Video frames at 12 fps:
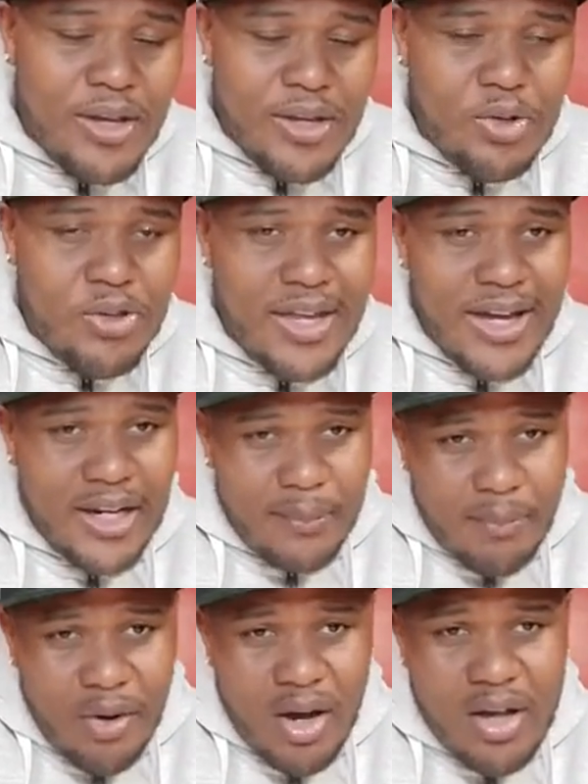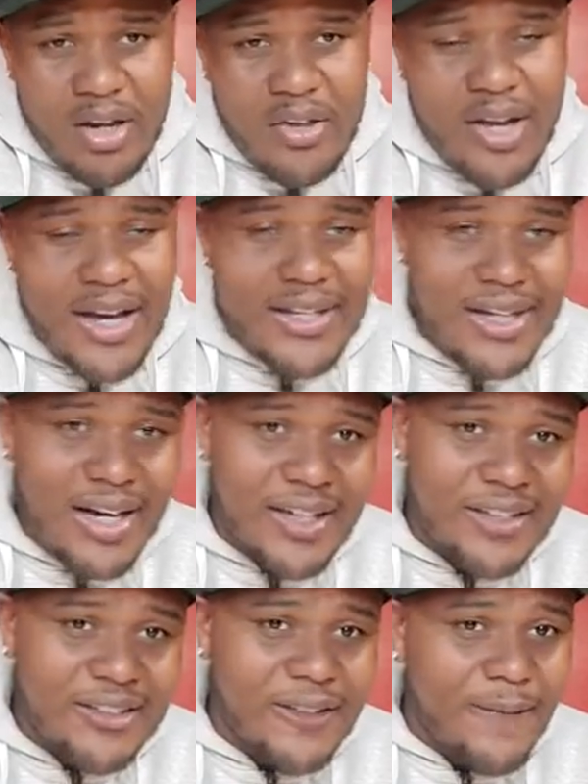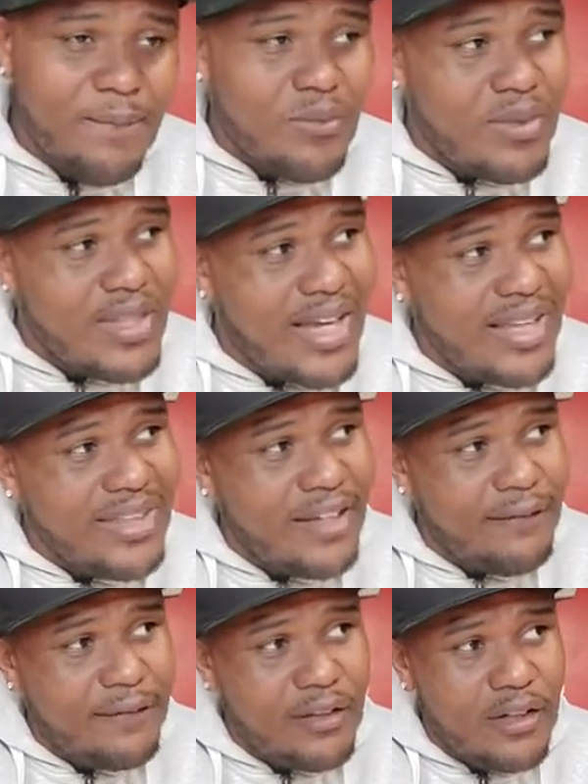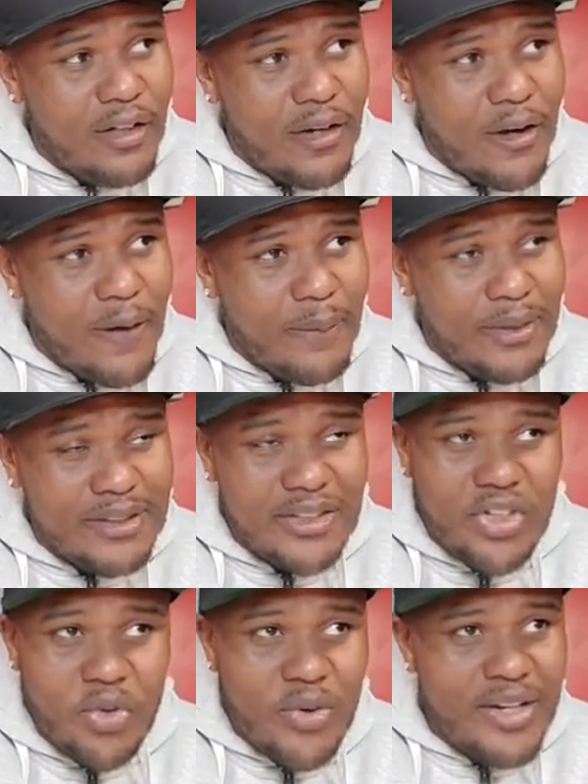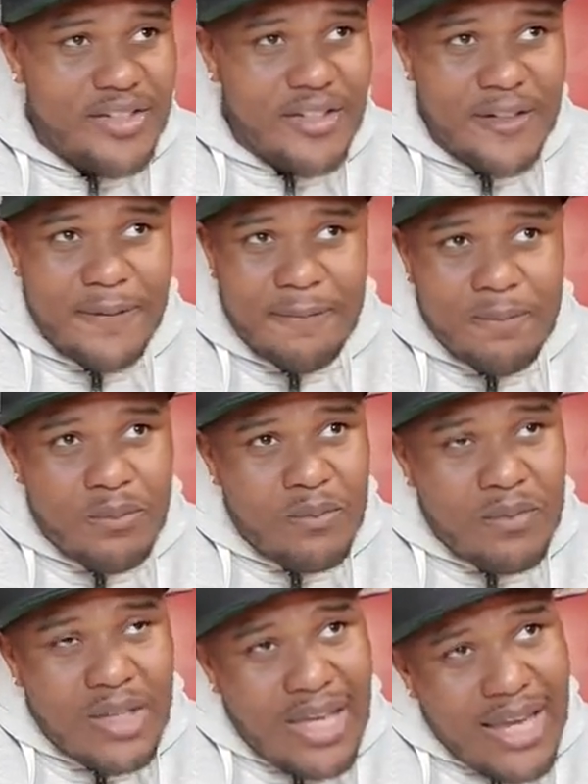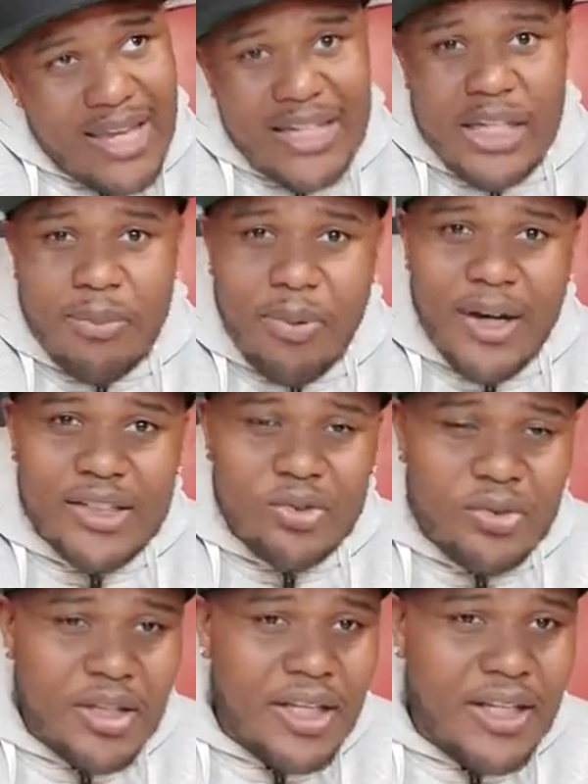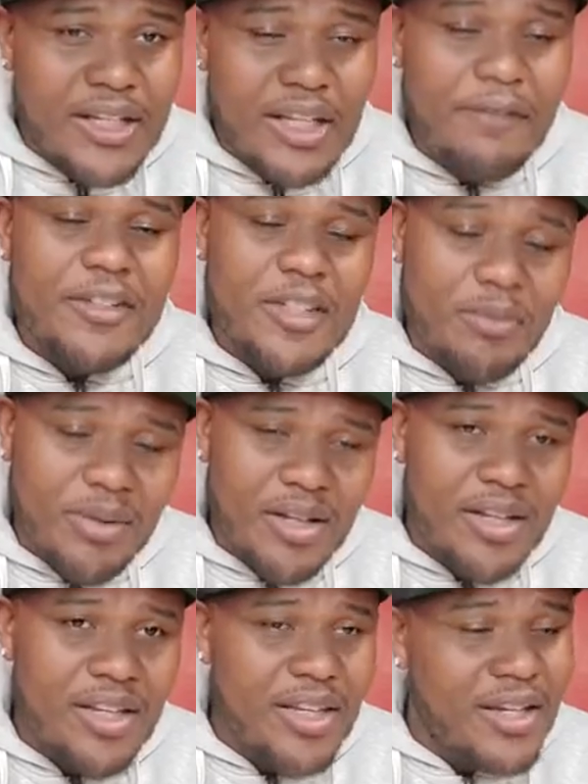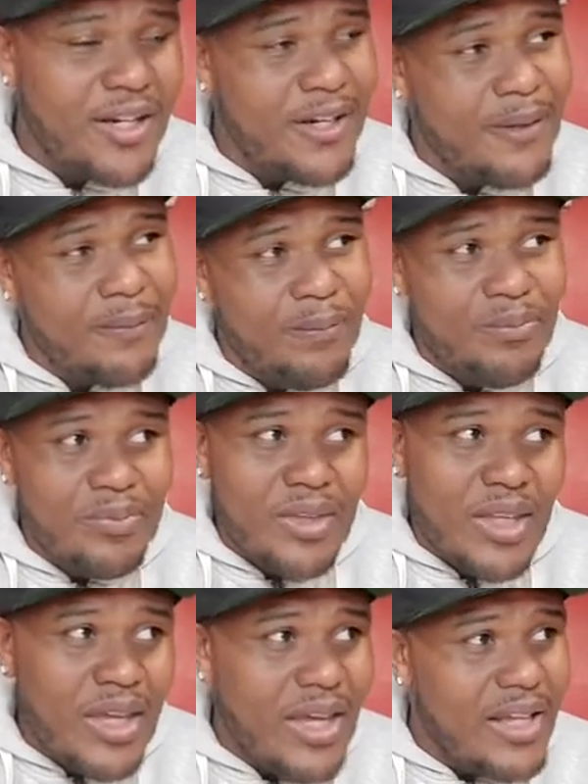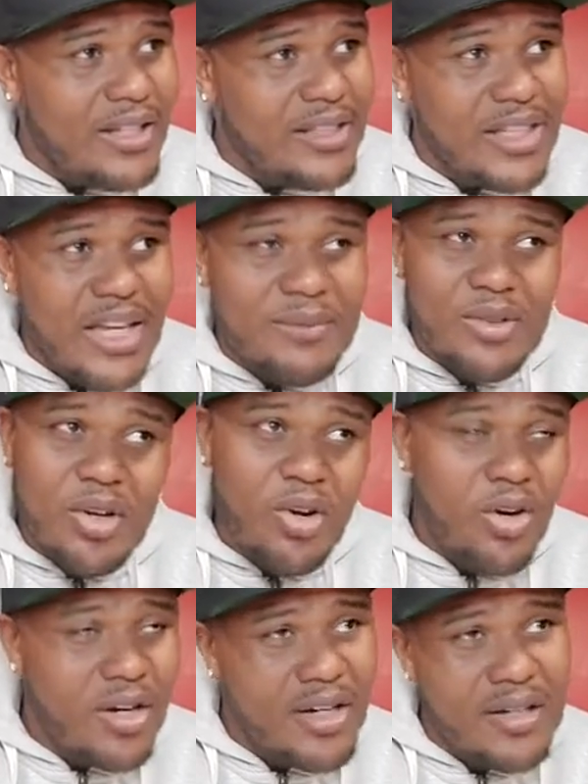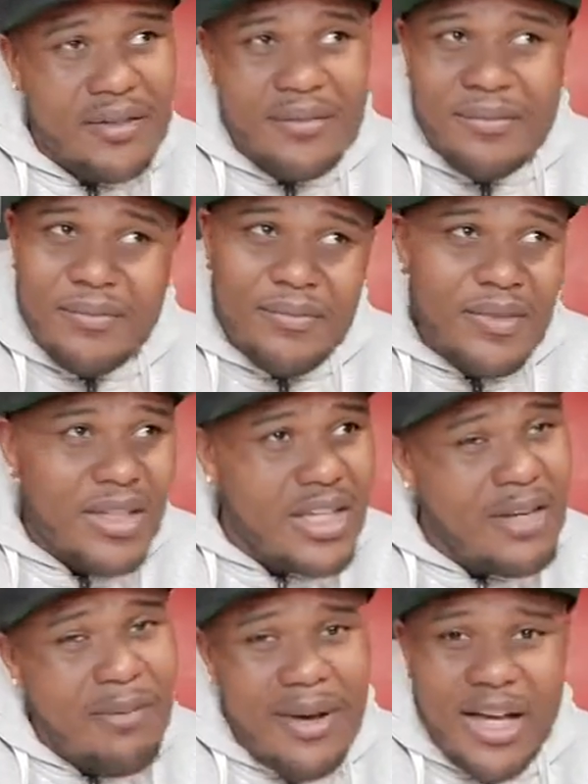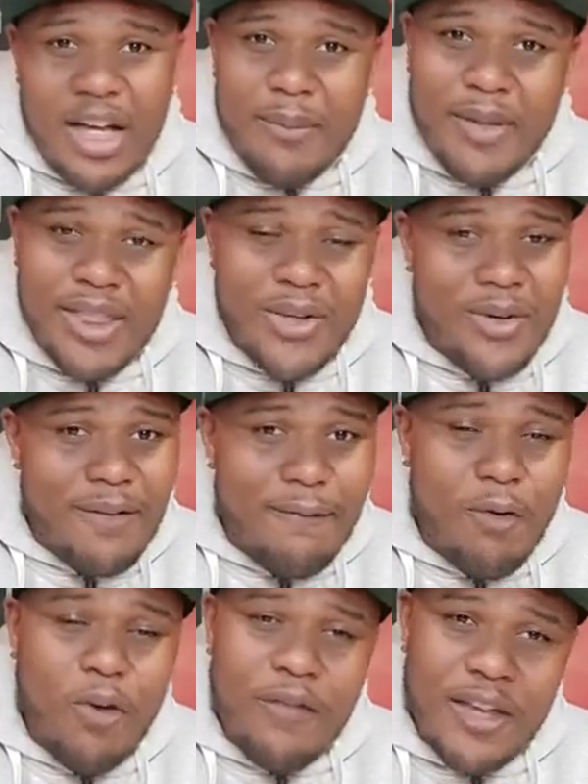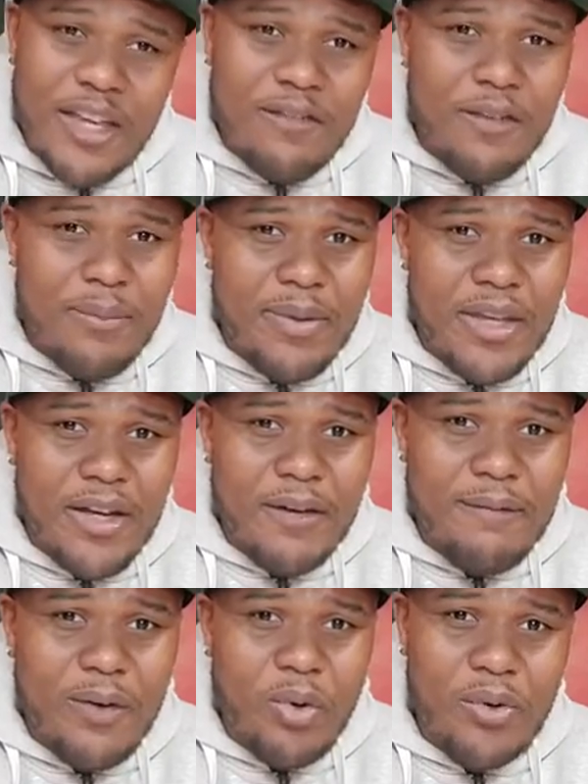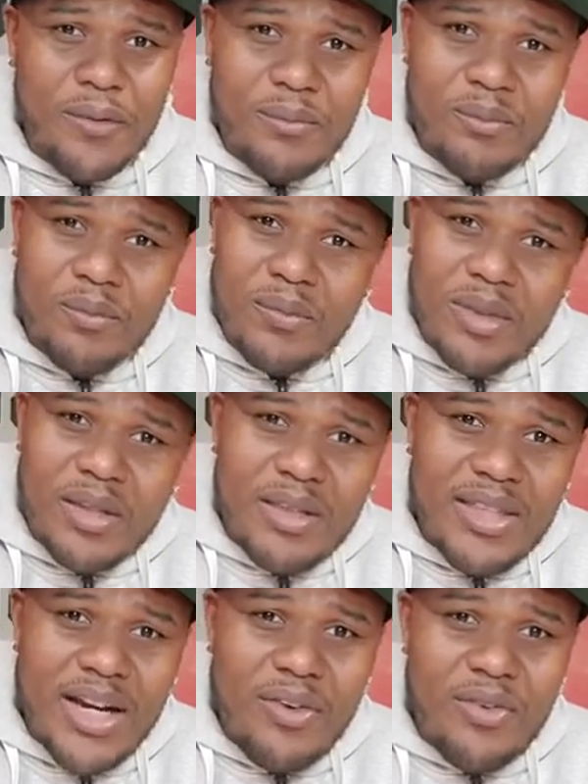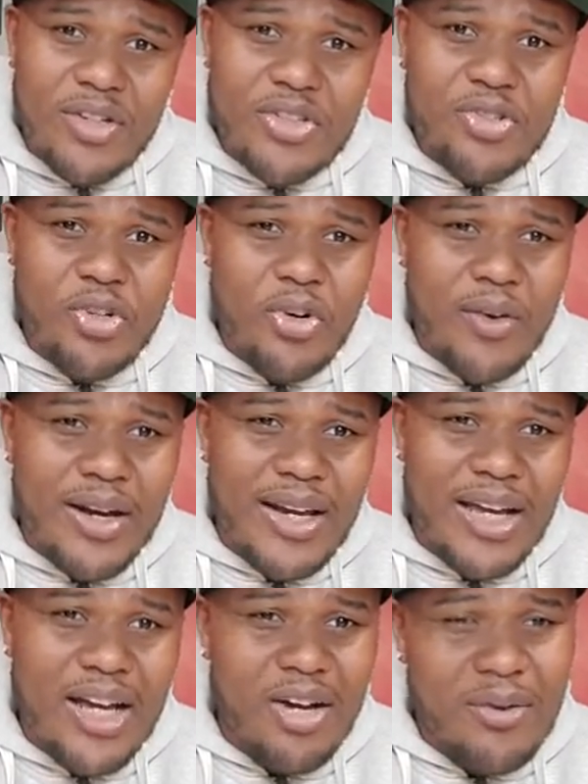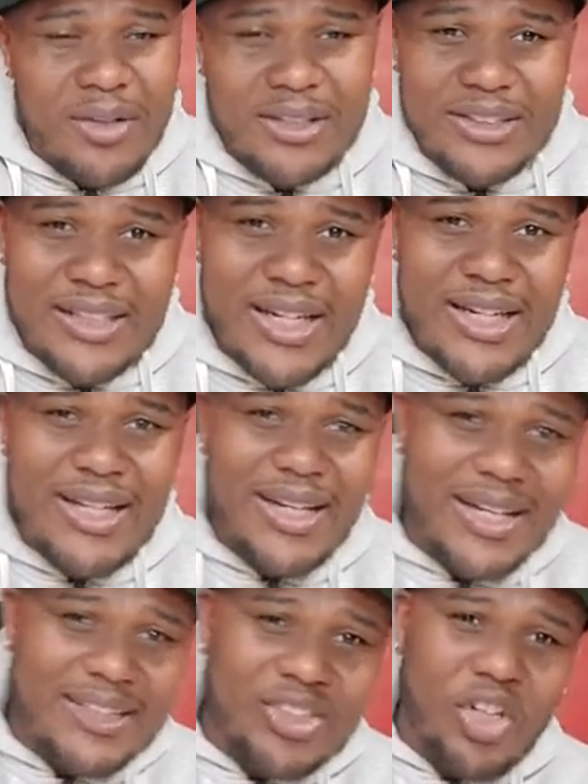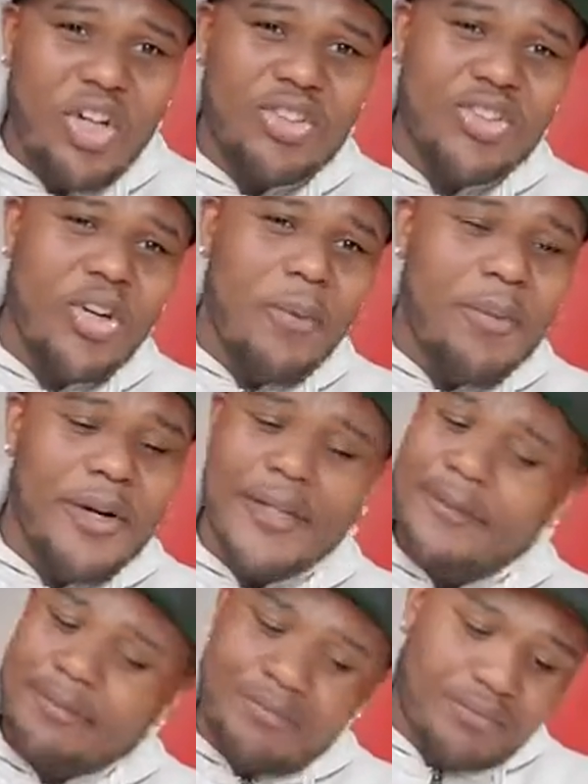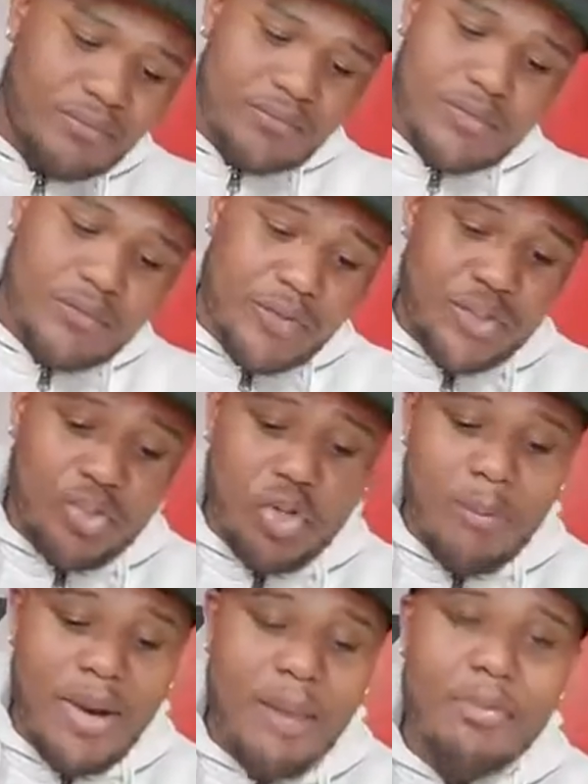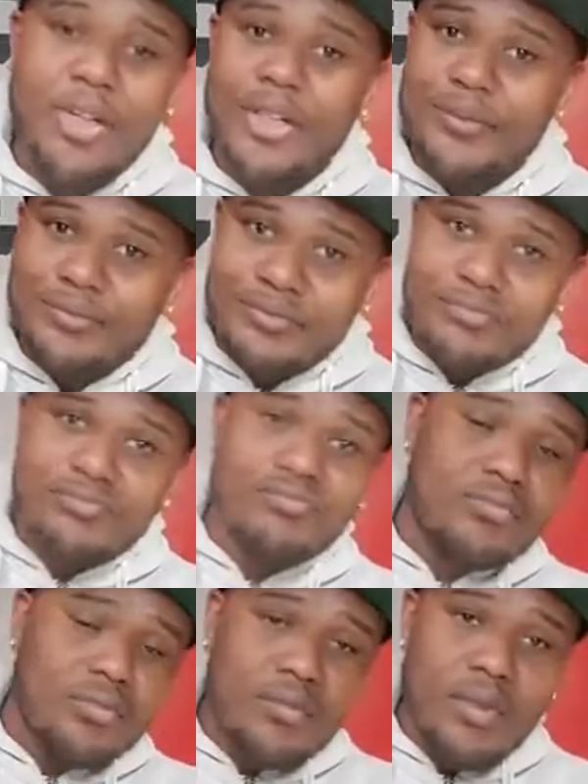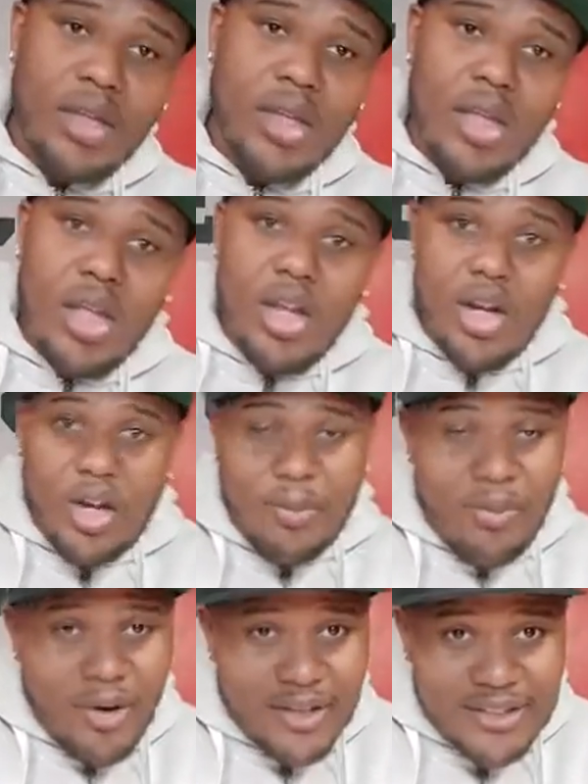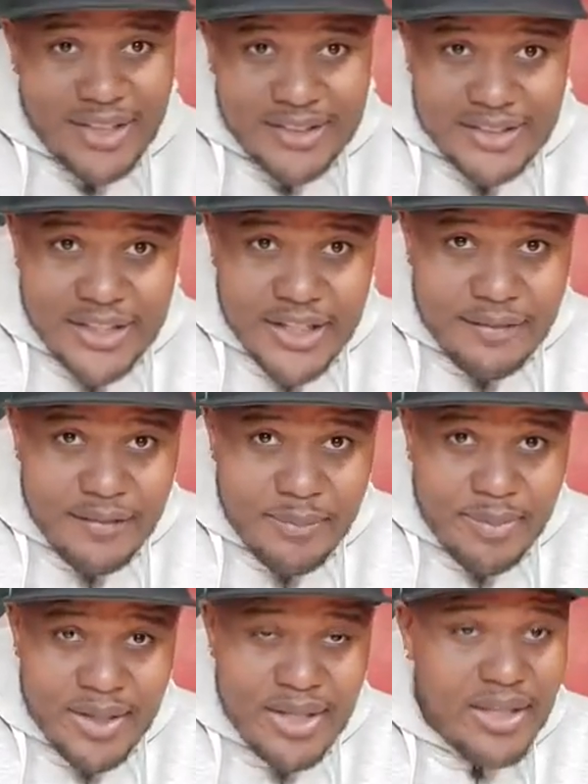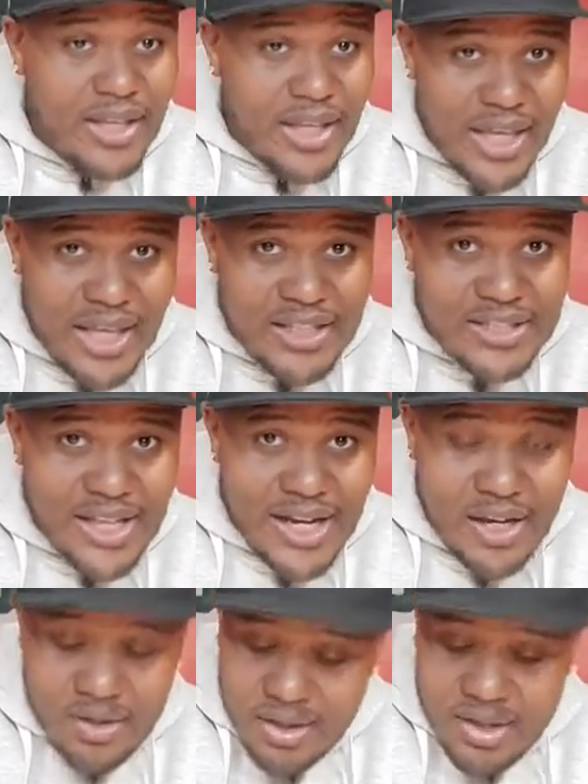You either got LeBron or you got Giannis. Now, I think for consideration, AD probably is going to get Defensive Player of the Year. And James Harden, he might come in third or fourth for MVP voting. Not really sure right now because it's kind of like a toss-up. But for sure, in my book, LeBron James is the MVP, hands down.